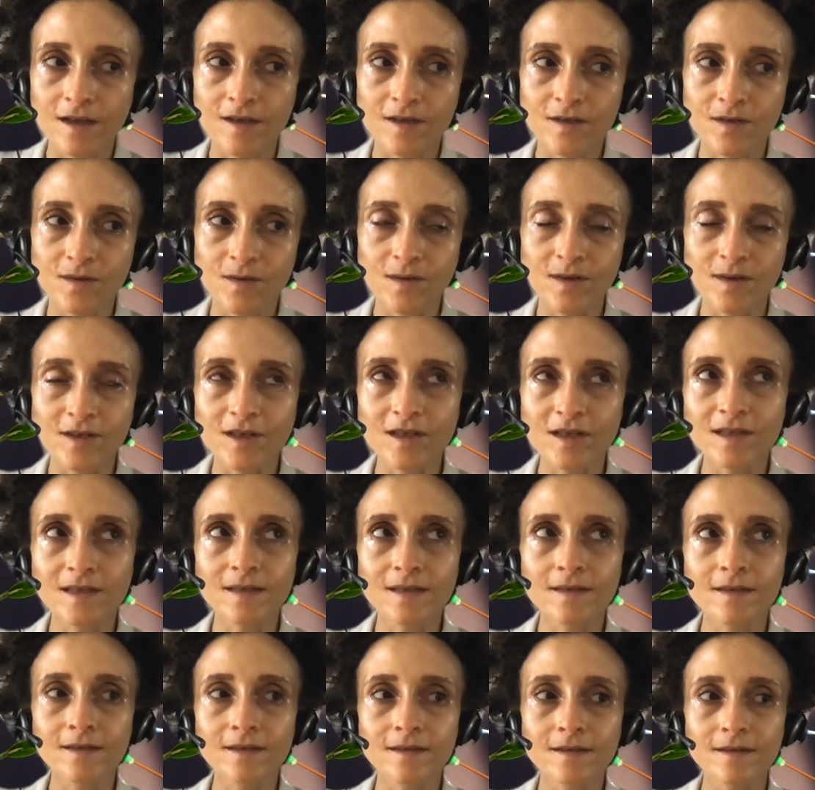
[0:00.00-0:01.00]
So I
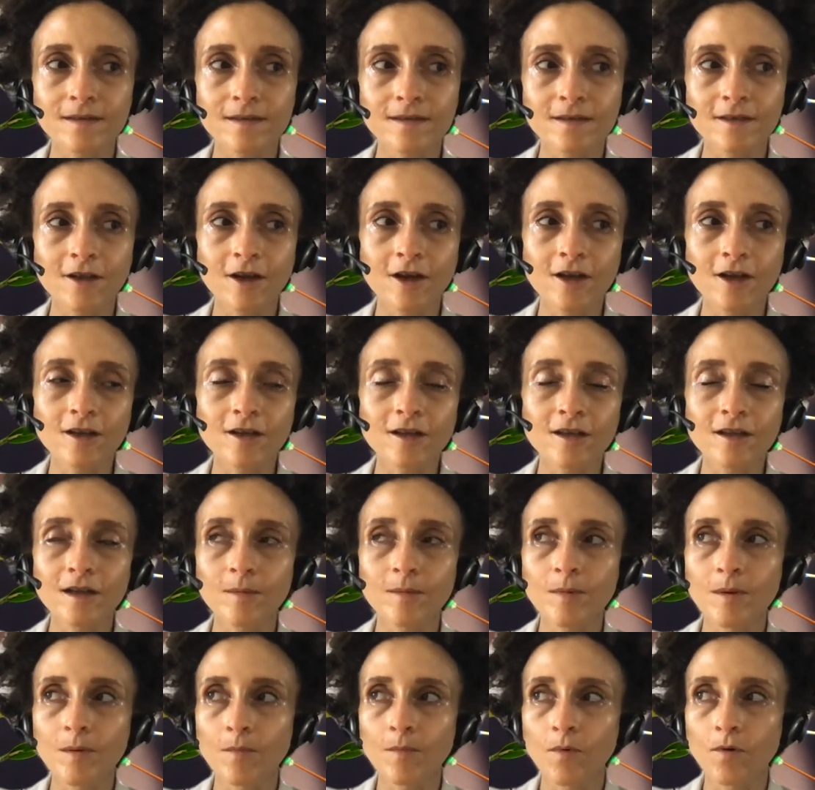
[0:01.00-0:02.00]
just got a little
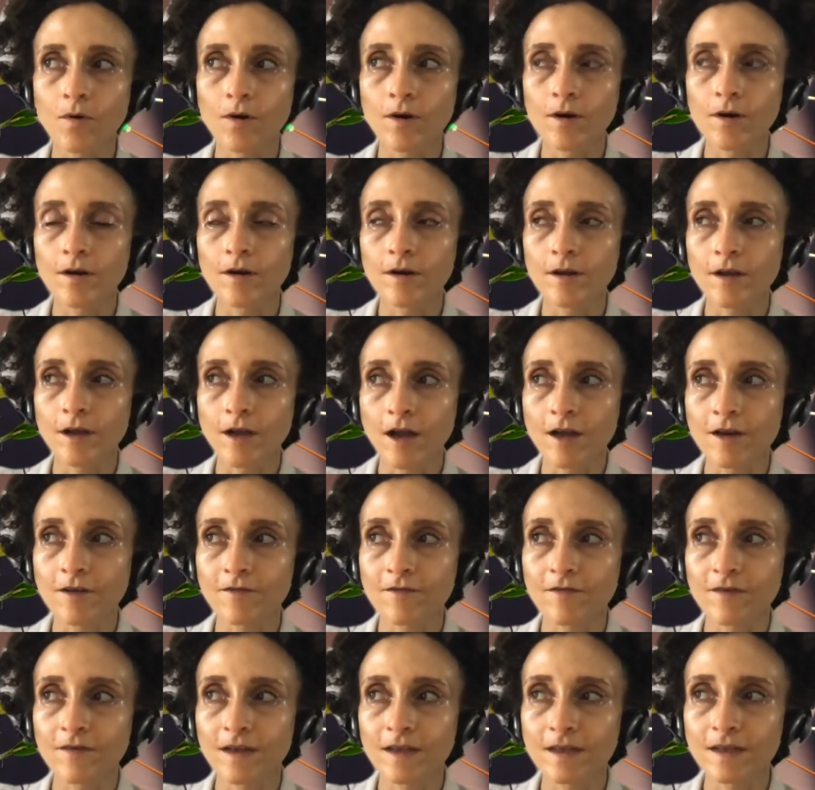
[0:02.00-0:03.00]
bit more
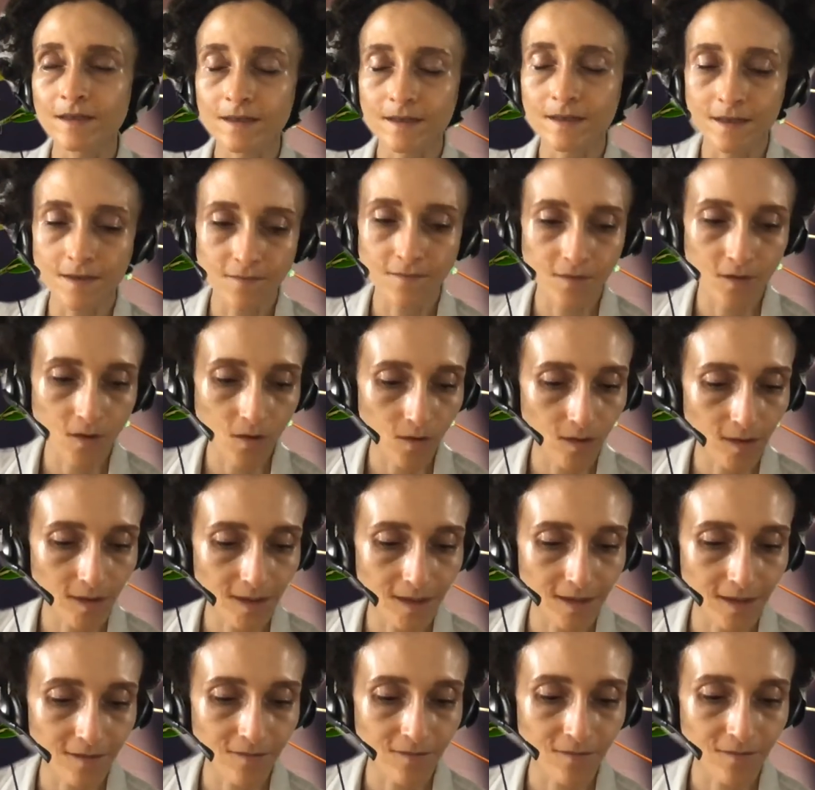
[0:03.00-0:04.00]
confidence, even though
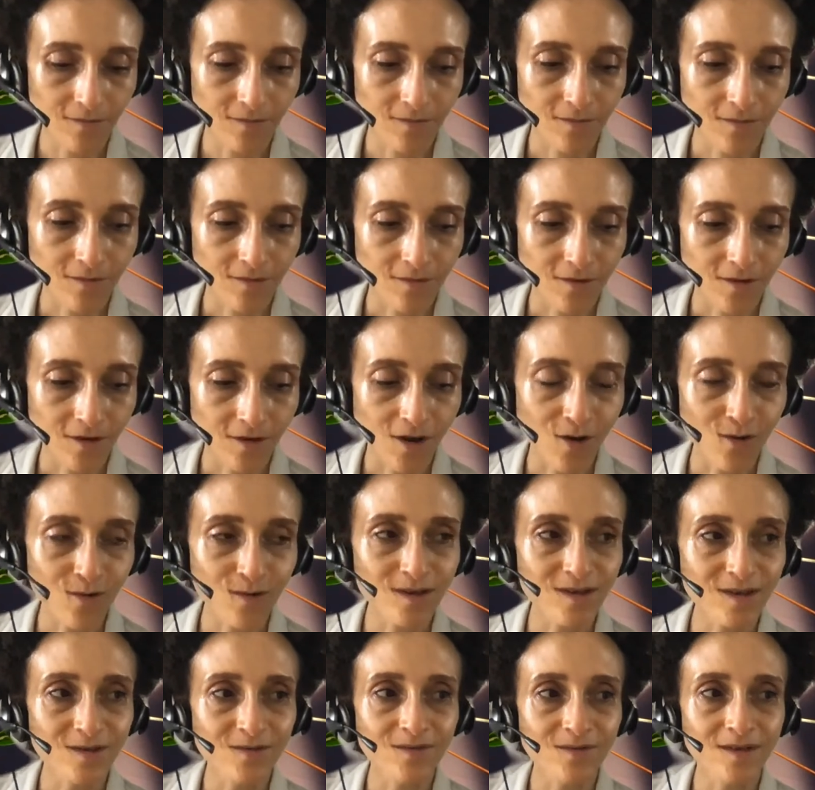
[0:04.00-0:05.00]
it's
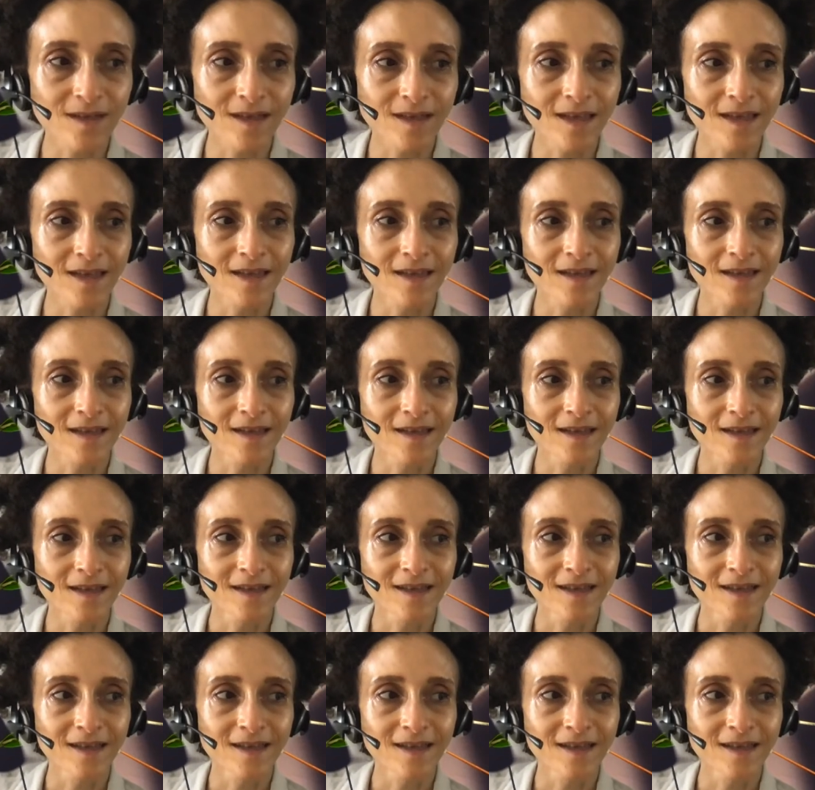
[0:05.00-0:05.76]
always really